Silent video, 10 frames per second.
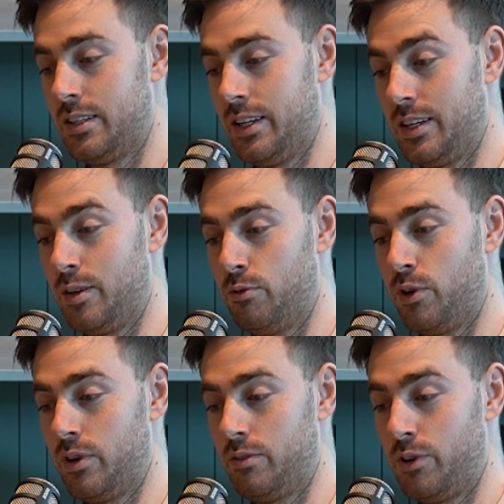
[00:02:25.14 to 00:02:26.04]
Yeah, I'm
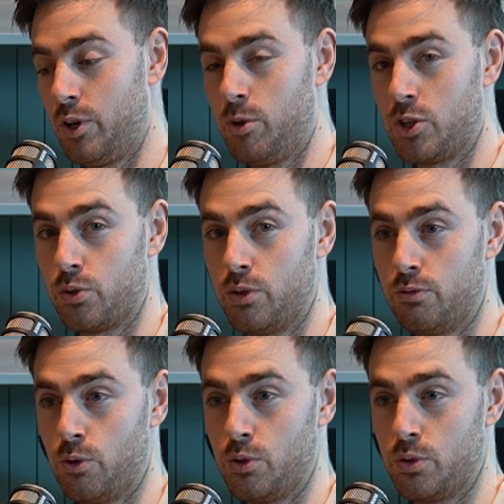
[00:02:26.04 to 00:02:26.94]
very, very much looking
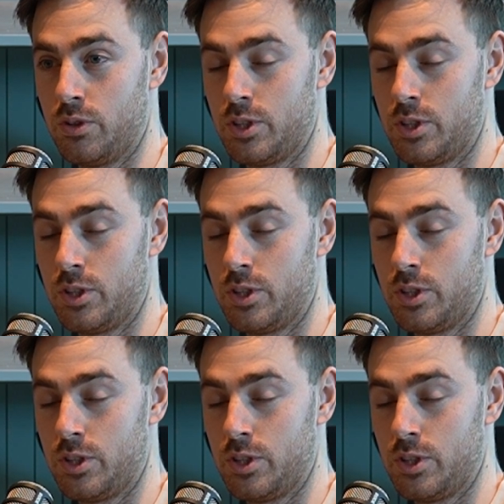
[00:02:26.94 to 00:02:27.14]
forward to it.